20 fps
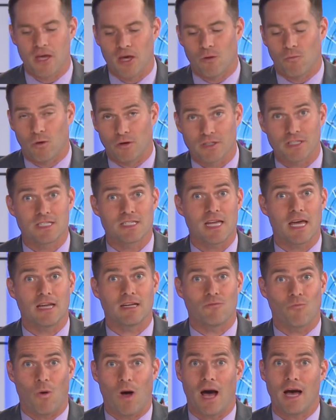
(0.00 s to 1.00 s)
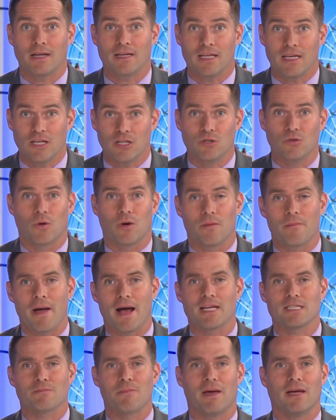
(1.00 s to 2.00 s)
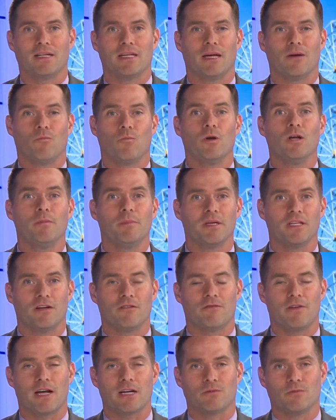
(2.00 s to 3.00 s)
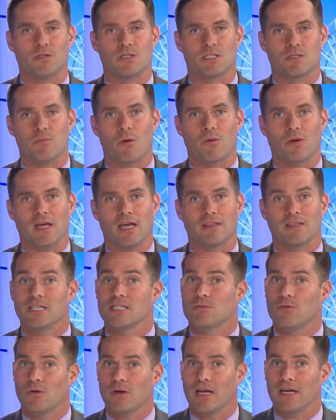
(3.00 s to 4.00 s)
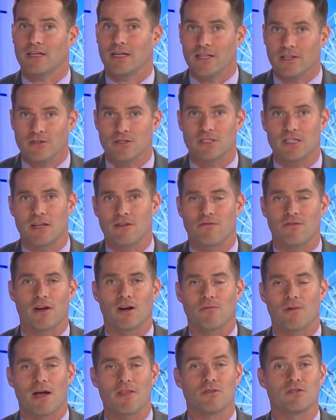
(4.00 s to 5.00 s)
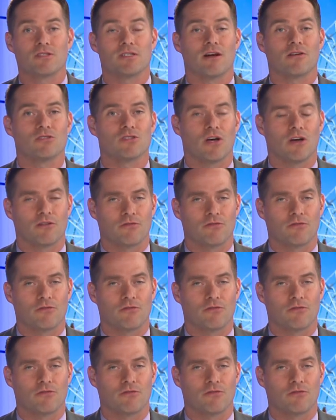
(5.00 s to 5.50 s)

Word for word: Well, the statewide indoor mask mandate will be in effect when Spokane, the Spokane Interstate Fair rather starts on